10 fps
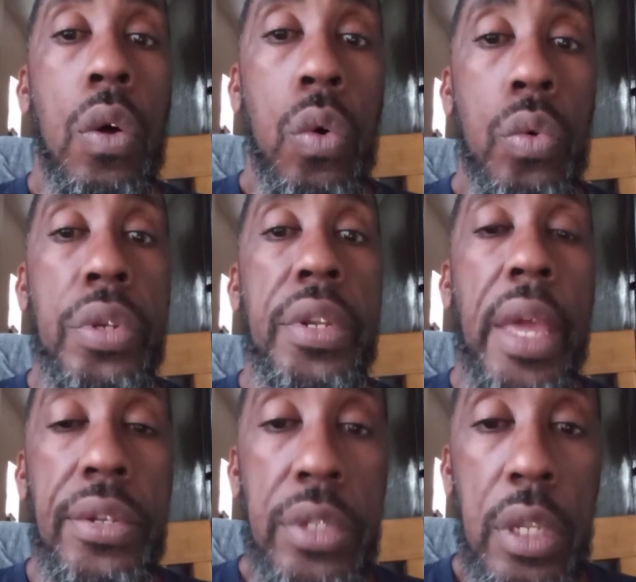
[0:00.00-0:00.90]
own
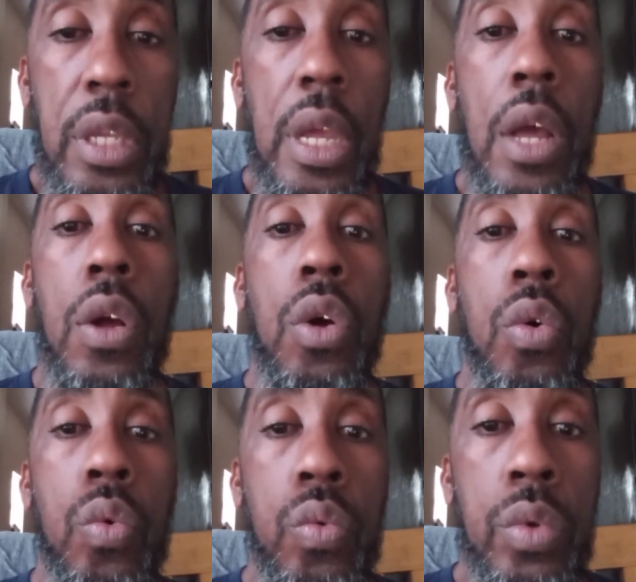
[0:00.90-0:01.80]
destiny, our
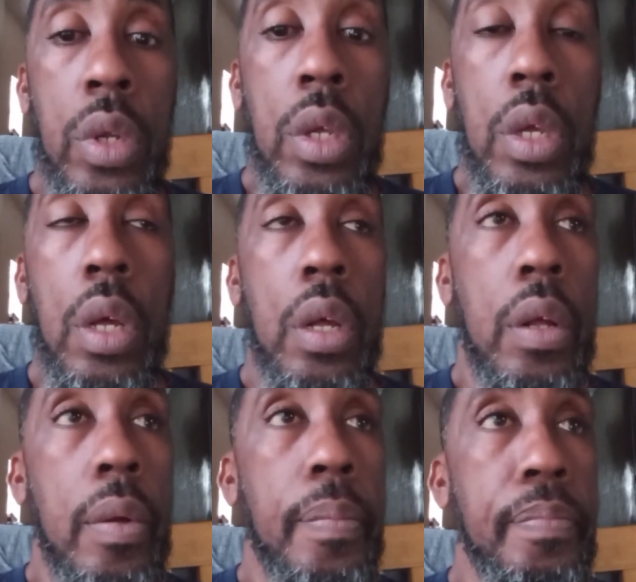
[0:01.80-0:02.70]
own
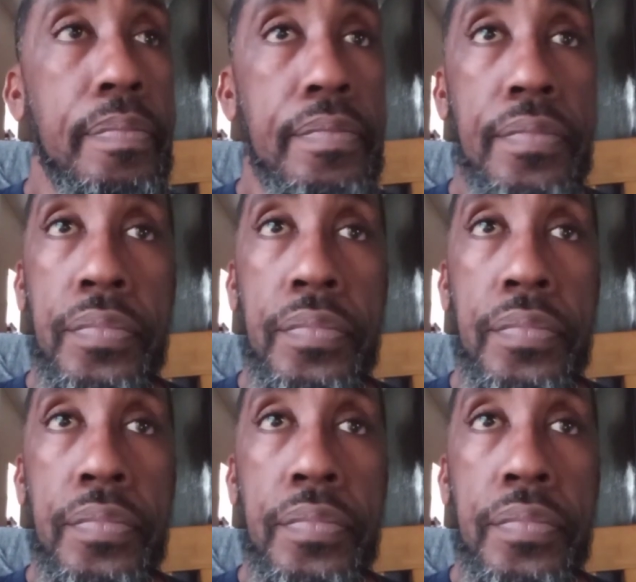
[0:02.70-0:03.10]
um,